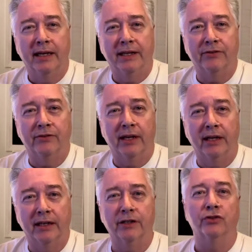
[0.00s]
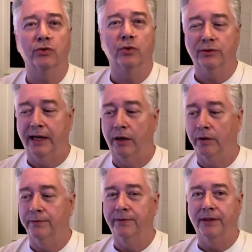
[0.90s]
it's a control
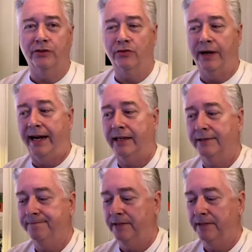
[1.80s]
tower for the track.